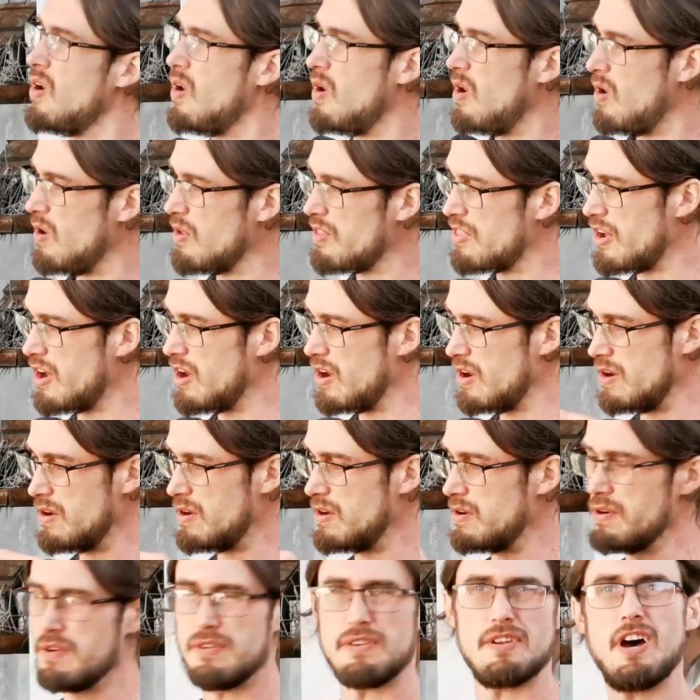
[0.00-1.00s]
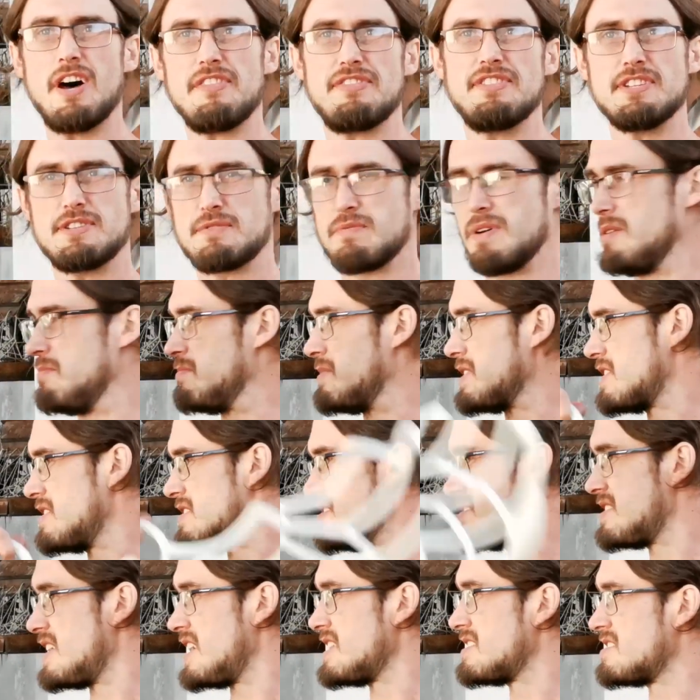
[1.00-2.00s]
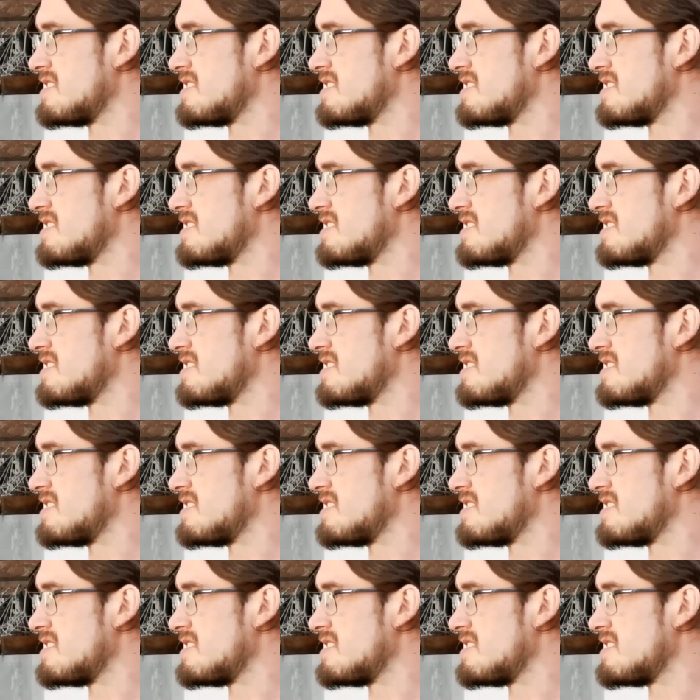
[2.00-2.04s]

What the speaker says: although not this one, because that